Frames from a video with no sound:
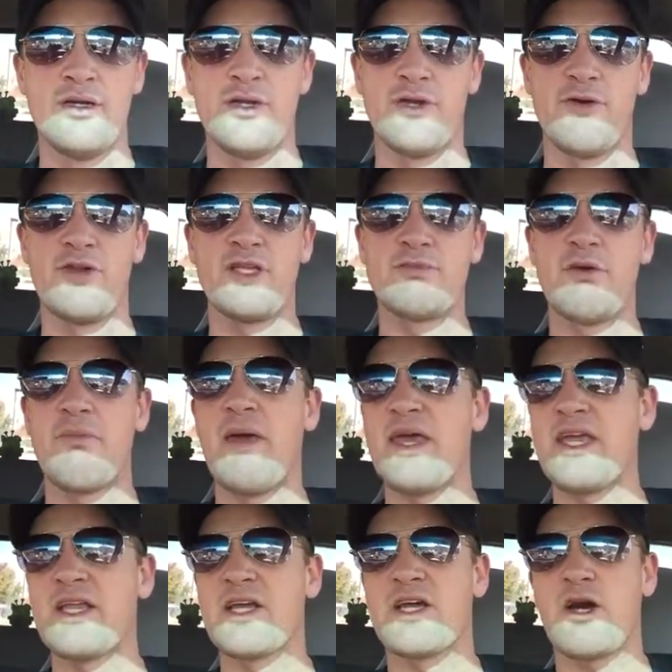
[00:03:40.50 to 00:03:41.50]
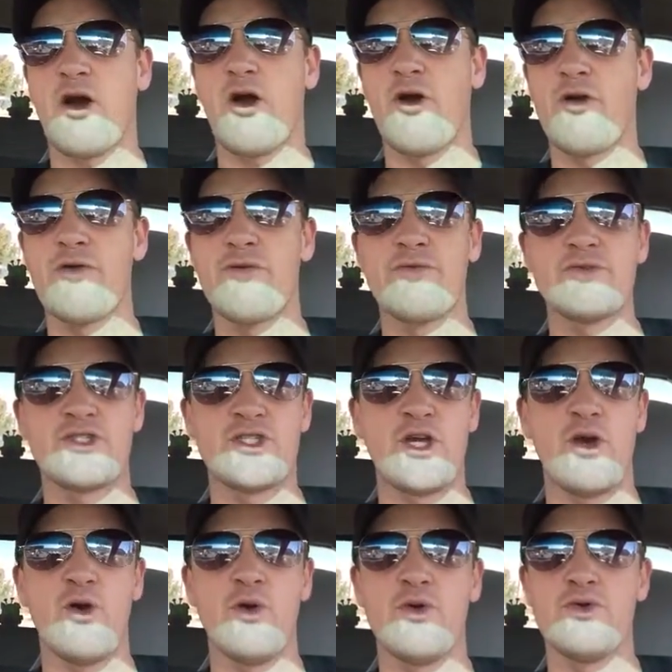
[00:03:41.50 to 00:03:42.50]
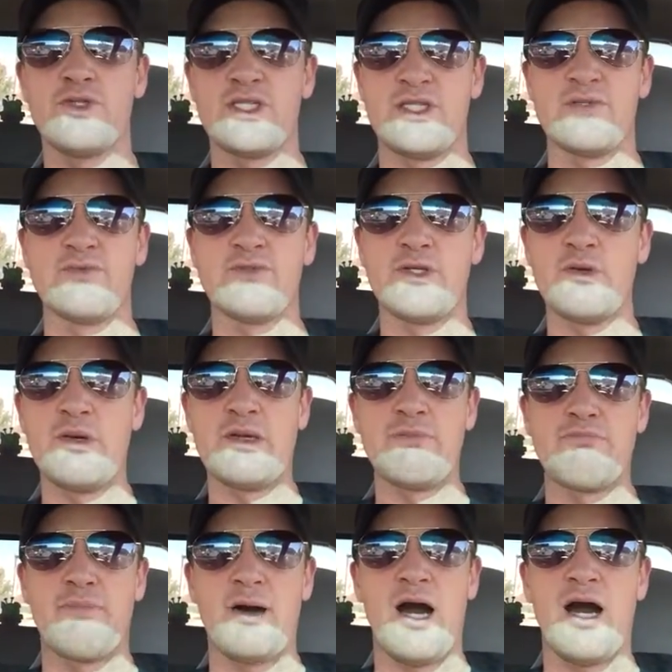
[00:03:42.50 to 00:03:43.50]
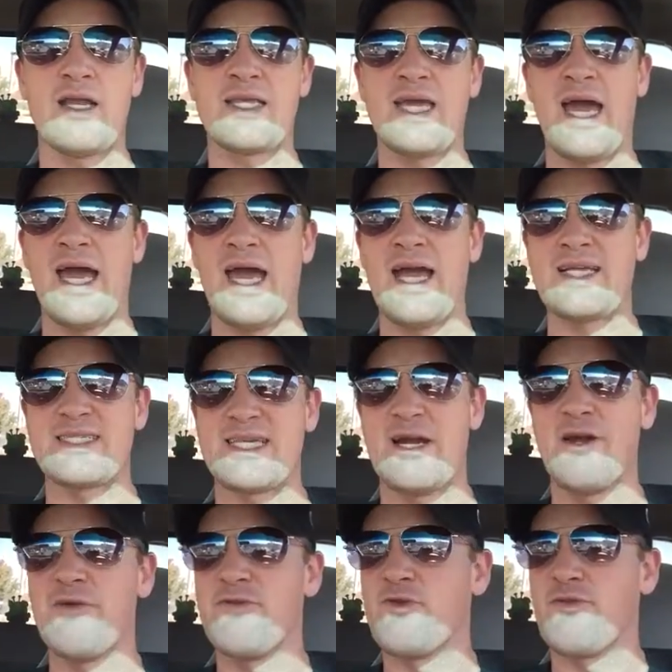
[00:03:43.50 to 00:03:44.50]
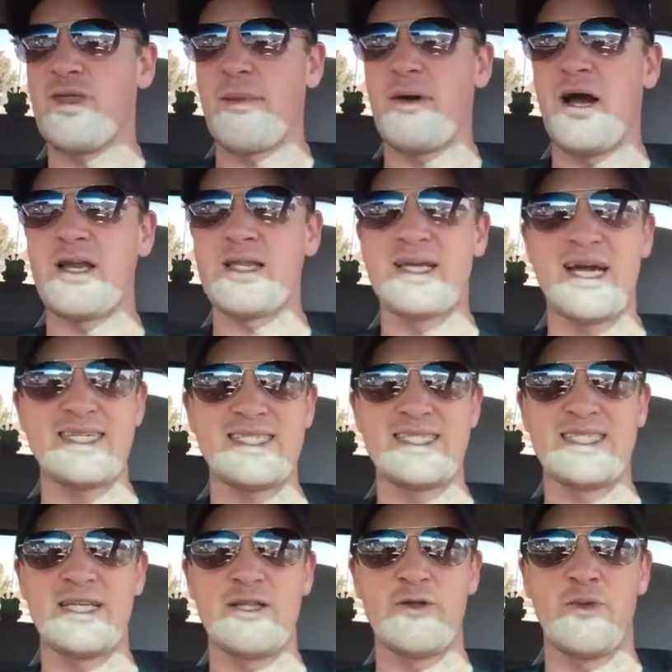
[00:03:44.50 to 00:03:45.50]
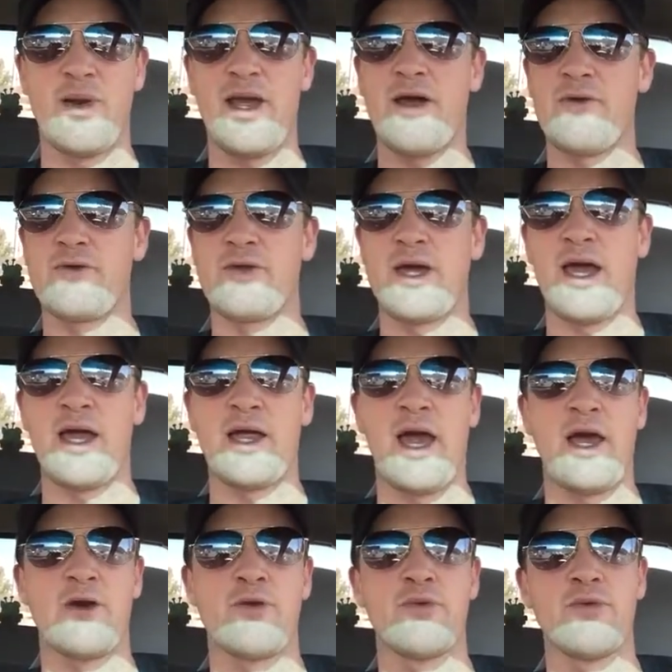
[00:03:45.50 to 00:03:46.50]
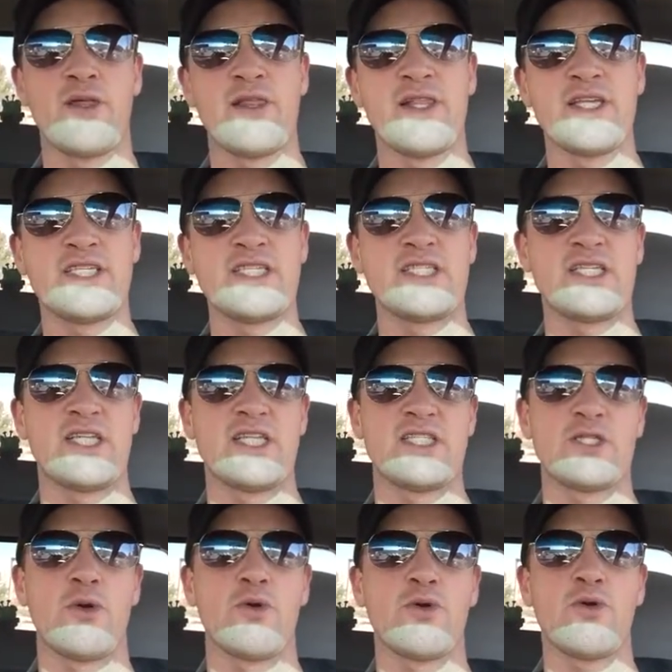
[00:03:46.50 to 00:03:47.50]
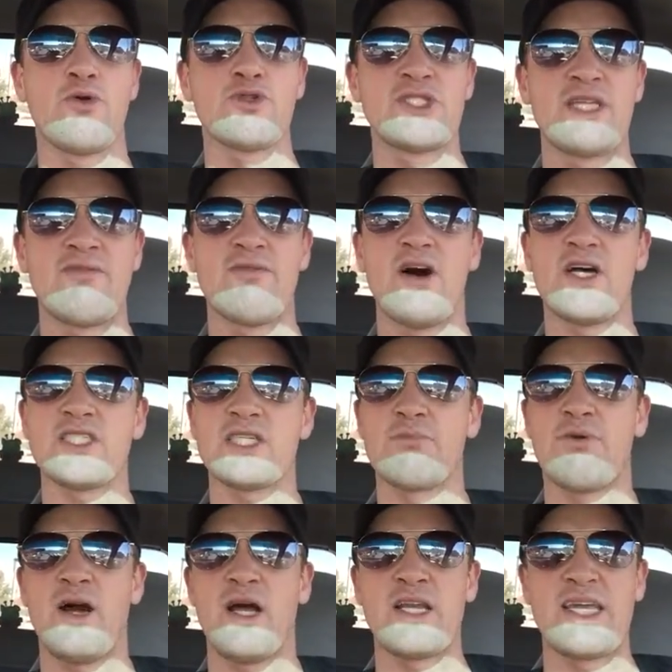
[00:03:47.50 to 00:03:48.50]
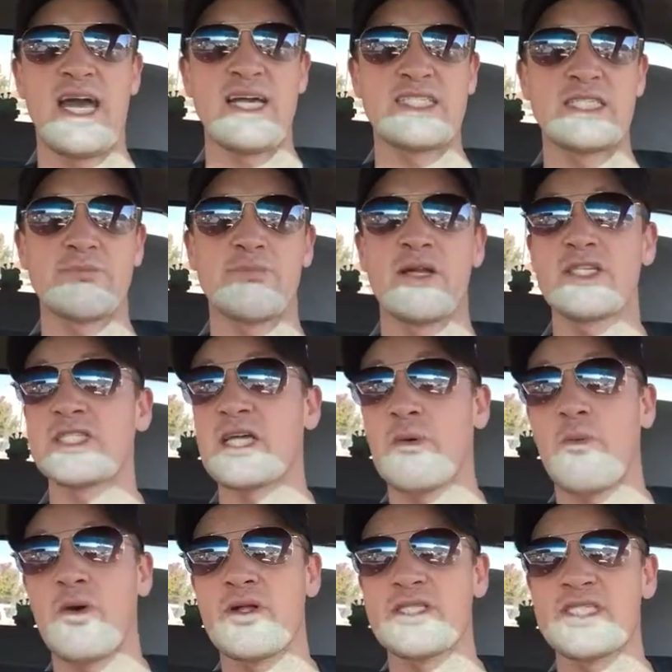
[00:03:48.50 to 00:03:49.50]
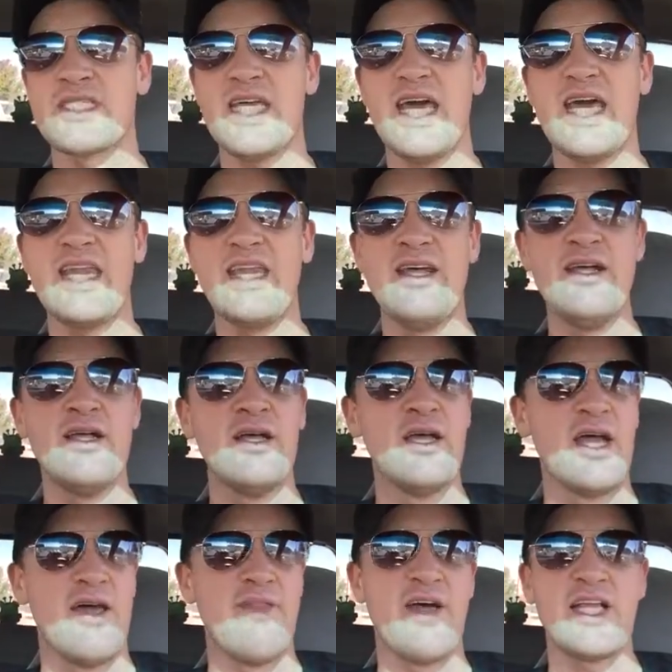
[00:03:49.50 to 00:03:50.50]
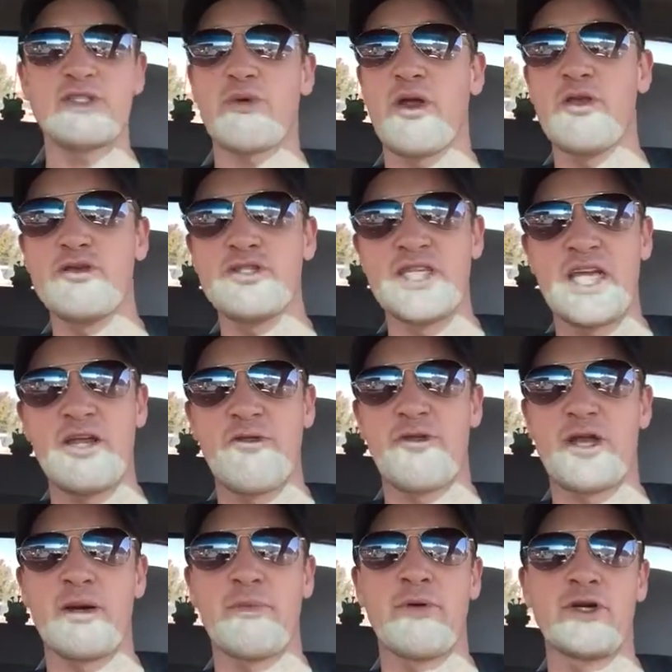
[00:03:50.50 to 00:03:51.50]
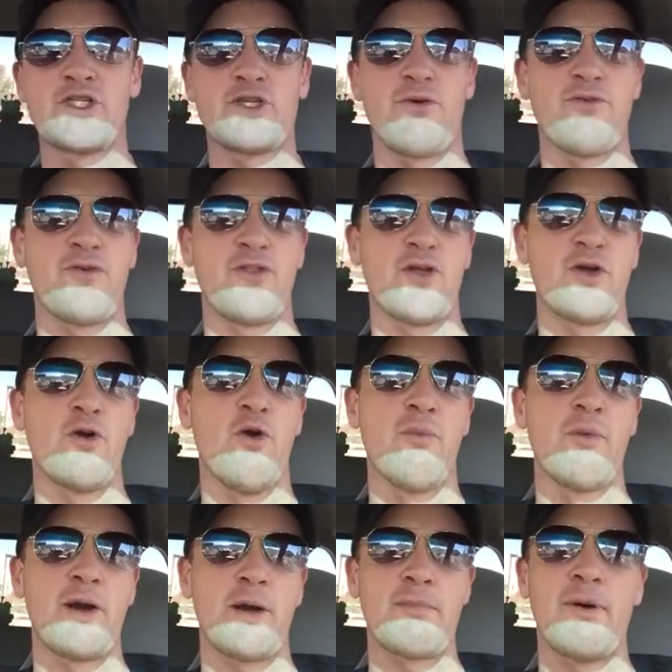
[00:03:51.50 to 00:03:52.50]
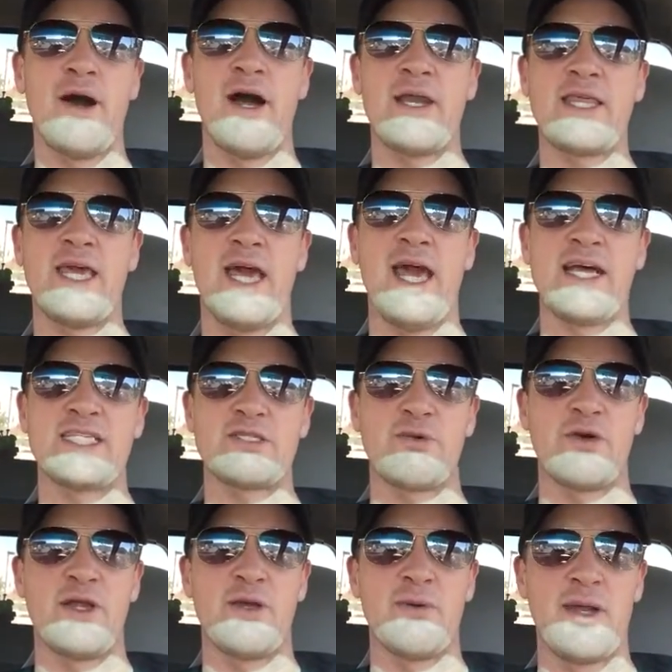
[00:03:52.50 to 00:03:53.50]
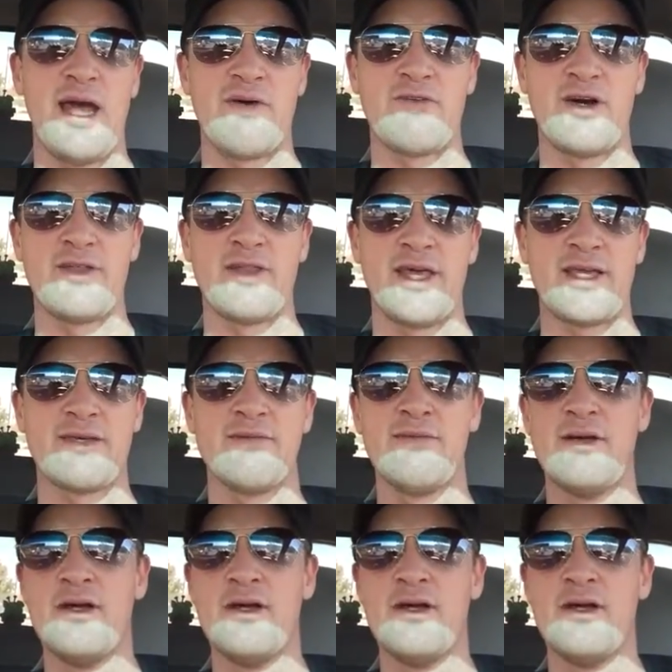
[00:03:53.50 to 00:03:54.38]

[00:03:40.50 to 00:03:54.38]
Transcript: you know, he's been making carve shows and doing podcasts. I don't even know if that podcast is still around. I, I don't really listen to the Stone Cold Steve Austin podcast as much as I once did. And that's where I used to hear the commercial for the Goldberg podcast where he would have on like